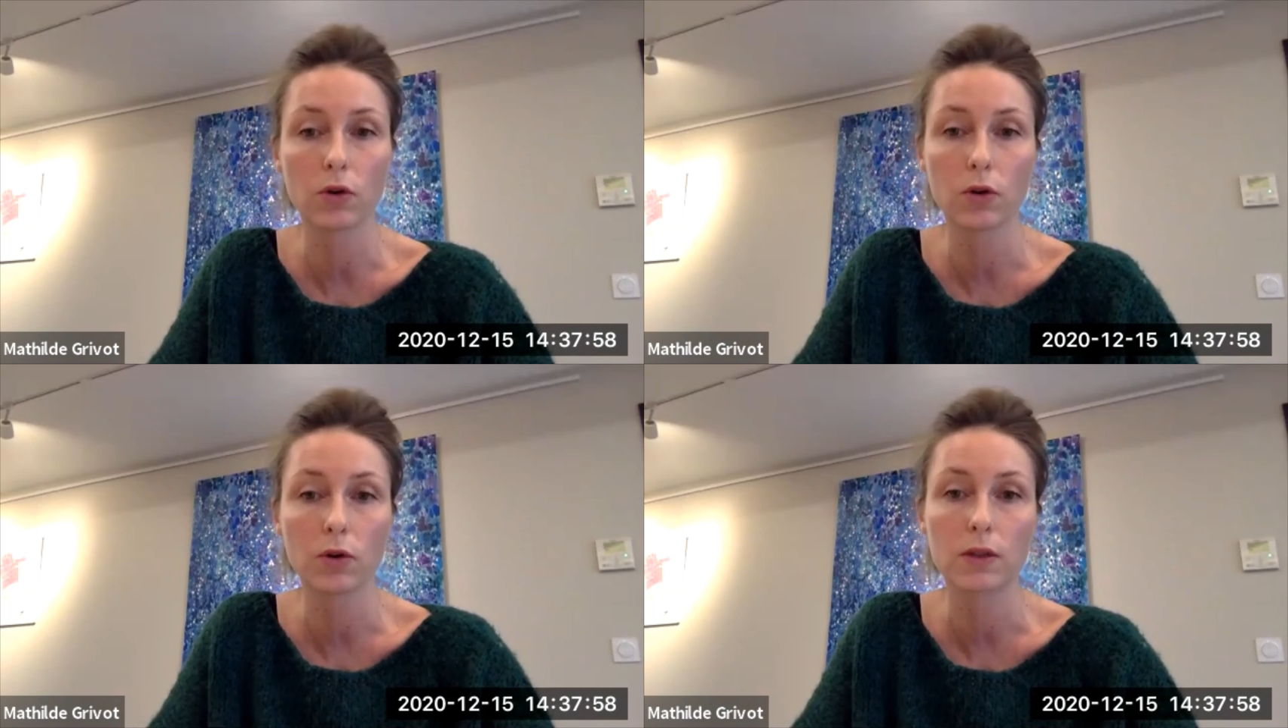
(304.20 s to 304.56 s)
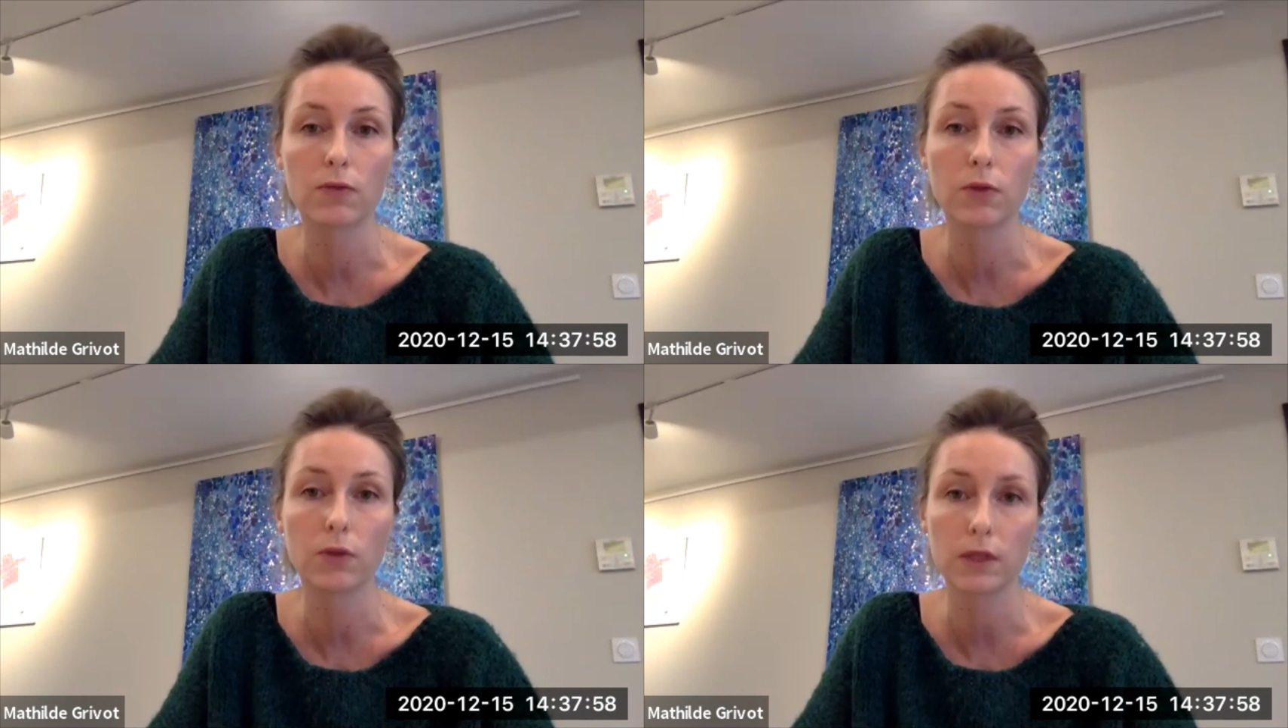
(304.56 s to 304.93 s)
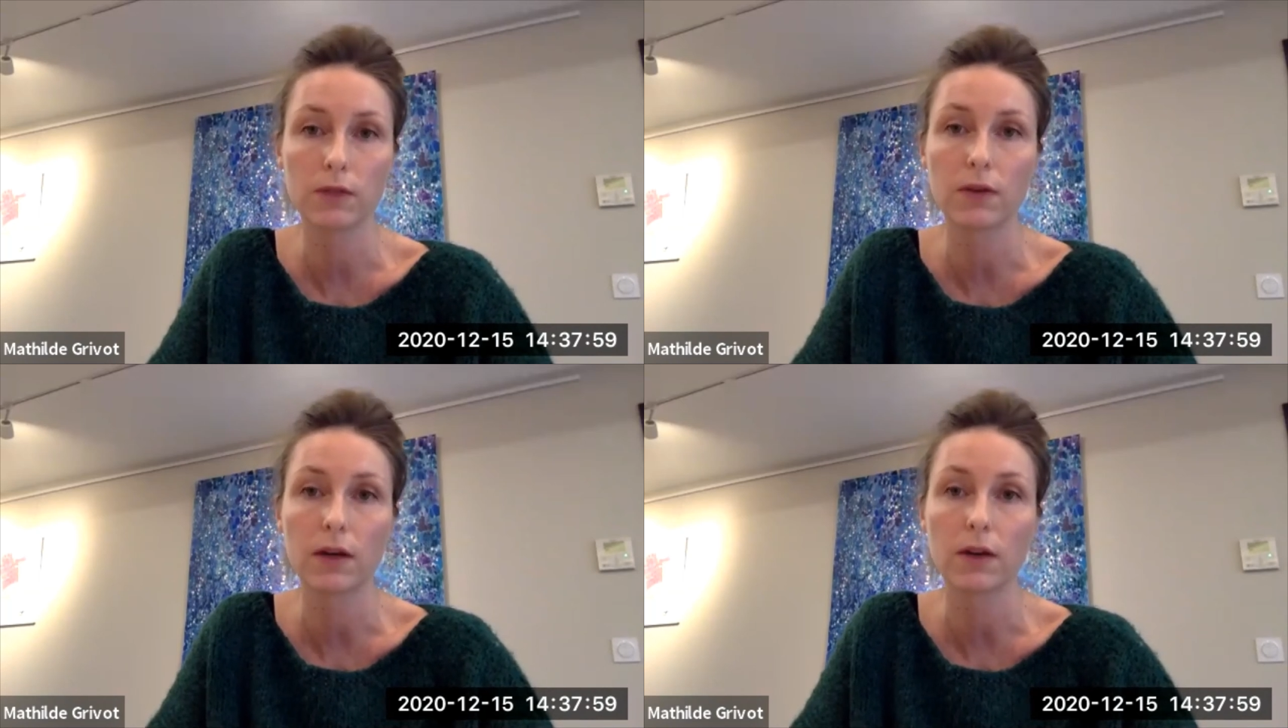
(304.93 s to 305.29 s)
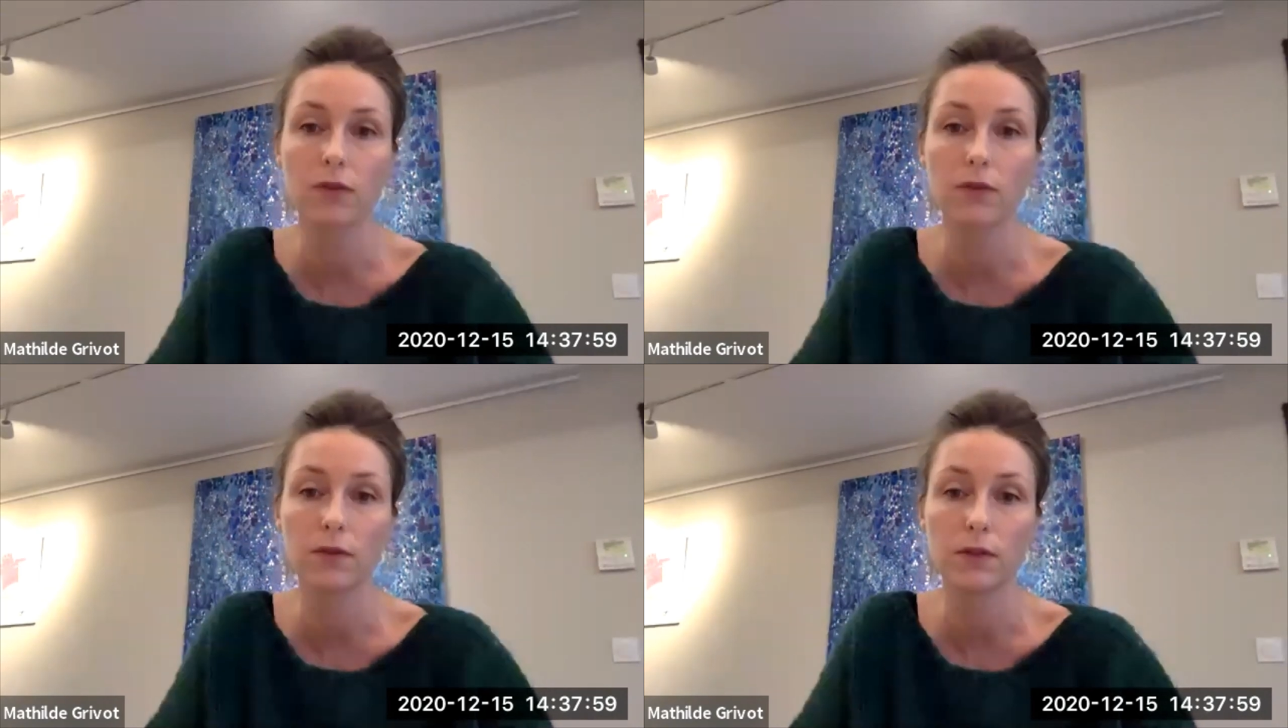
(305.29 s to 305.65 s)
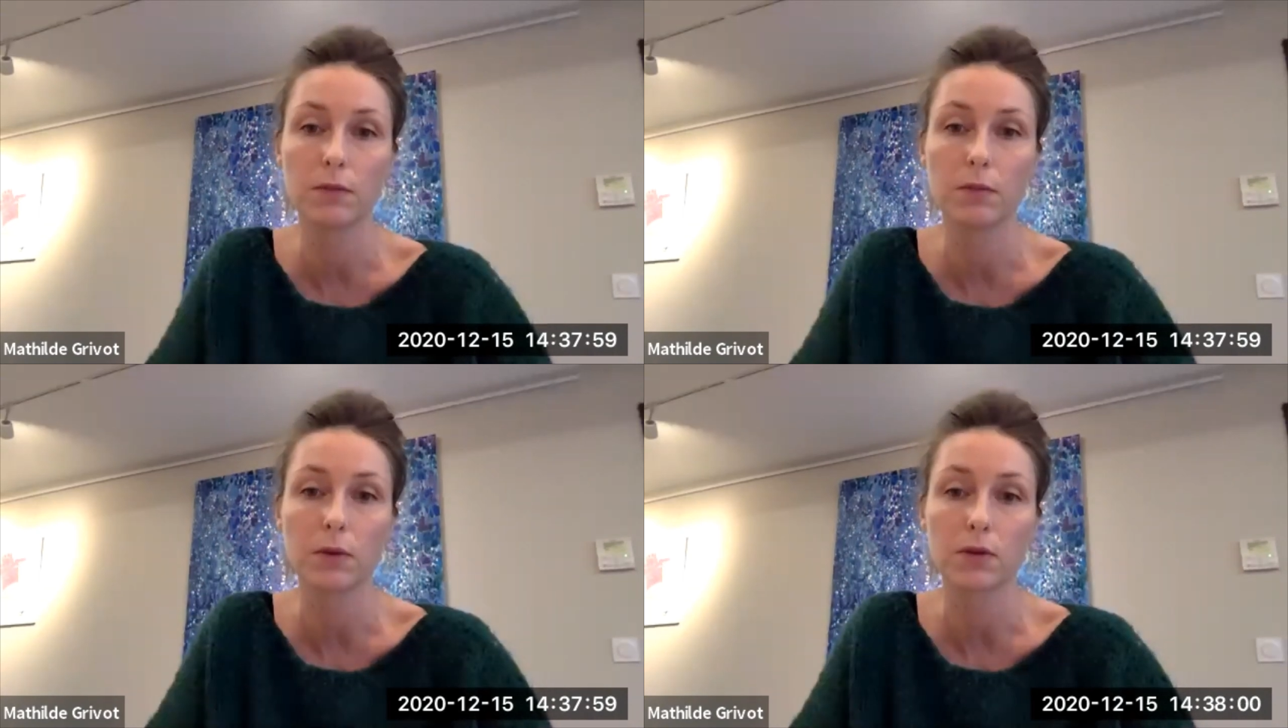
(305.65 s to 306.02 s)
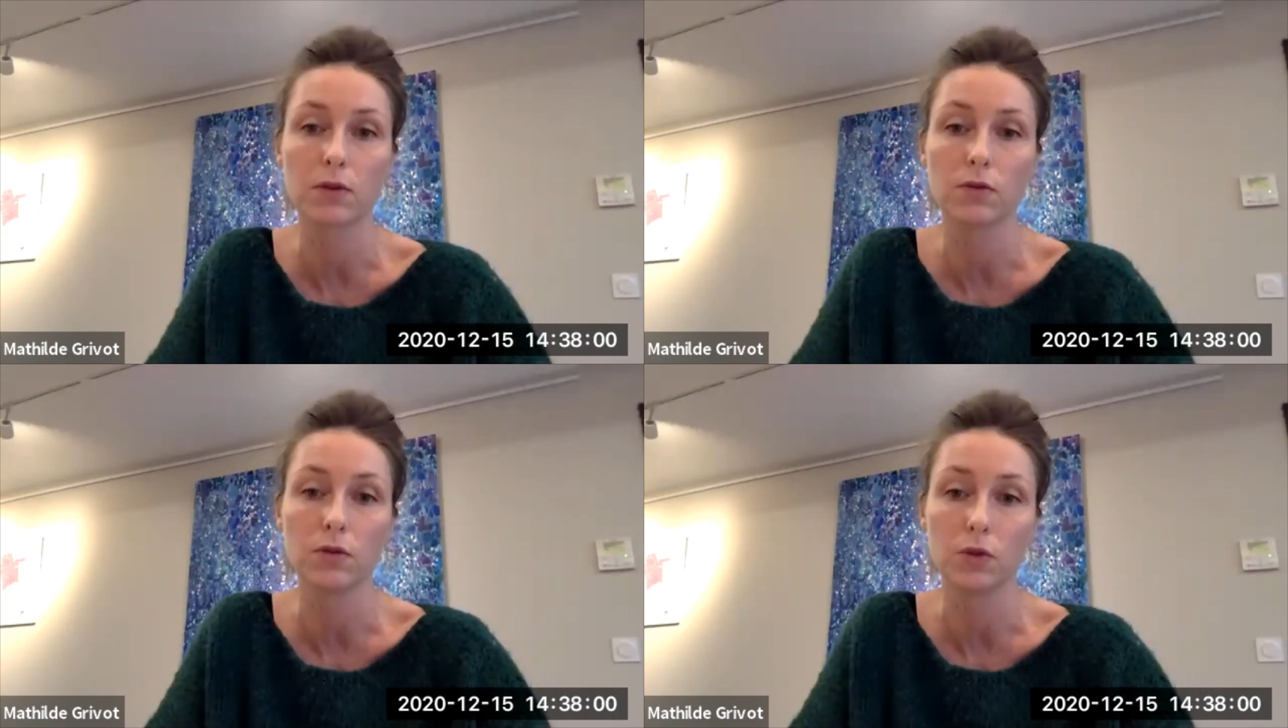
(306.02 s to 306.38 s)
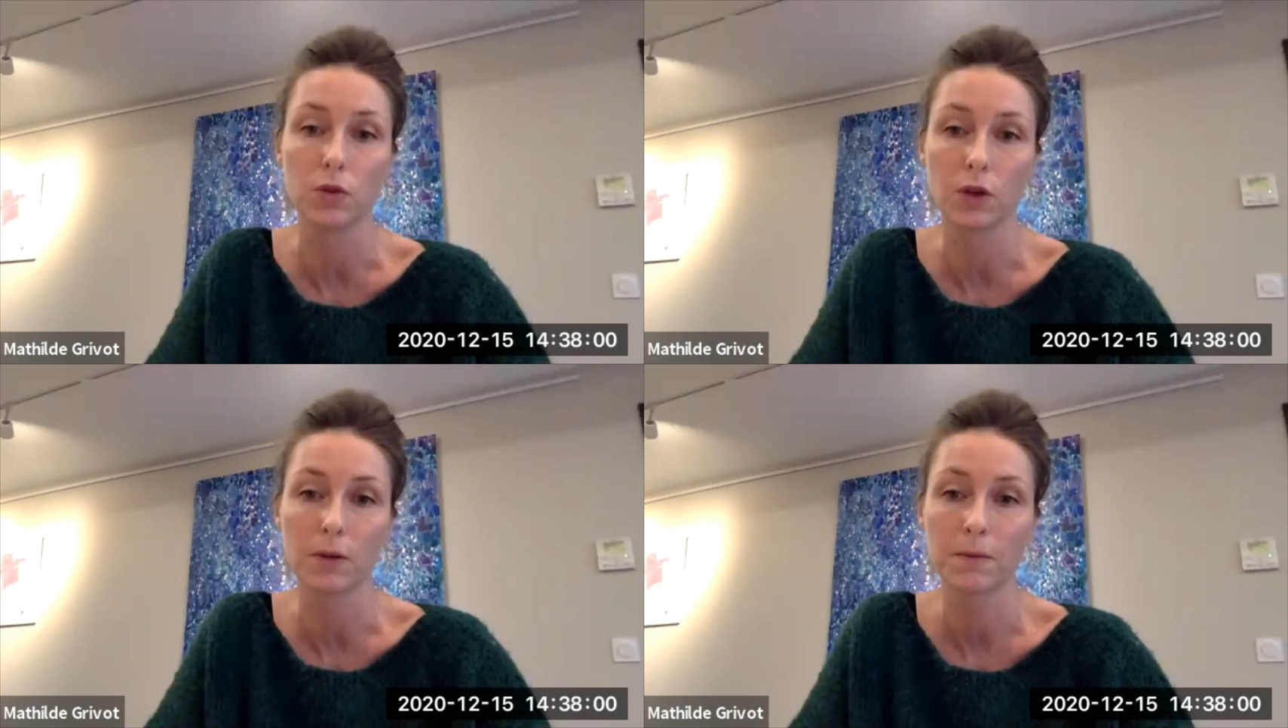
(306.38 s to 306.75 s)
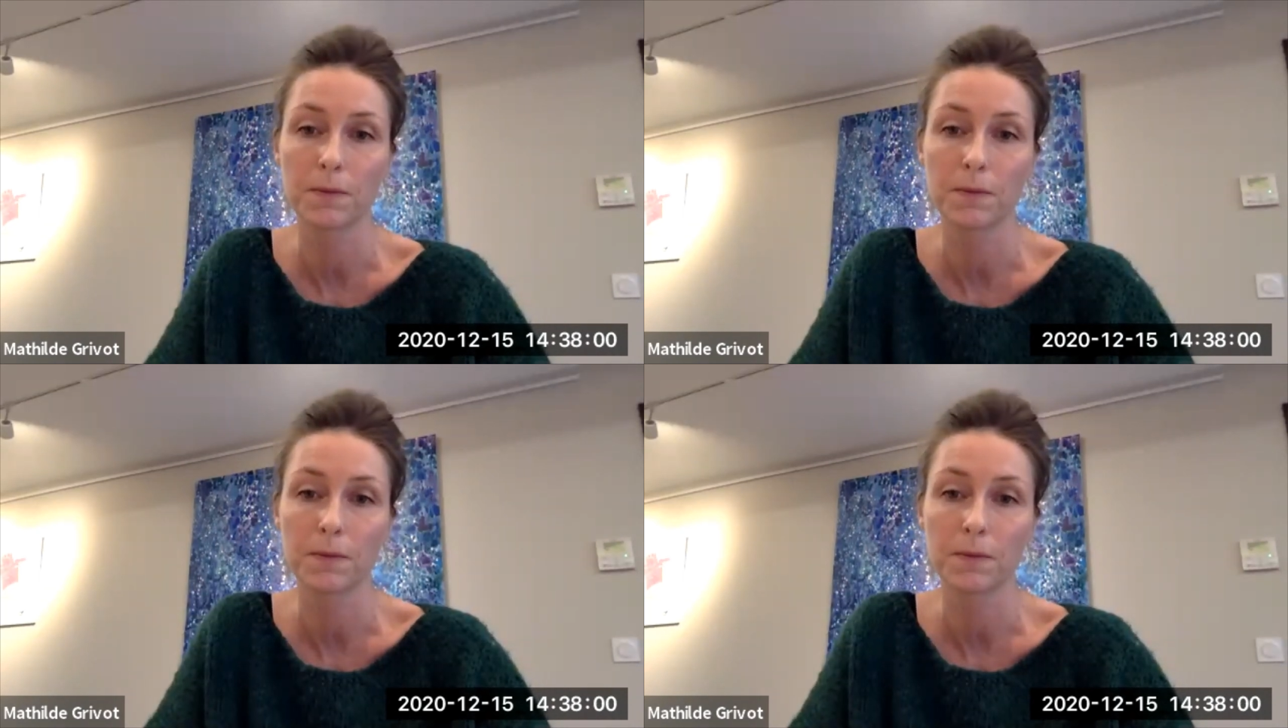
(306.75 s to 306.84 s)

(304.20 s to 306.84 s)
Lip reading: Cru is 45-50% of New York.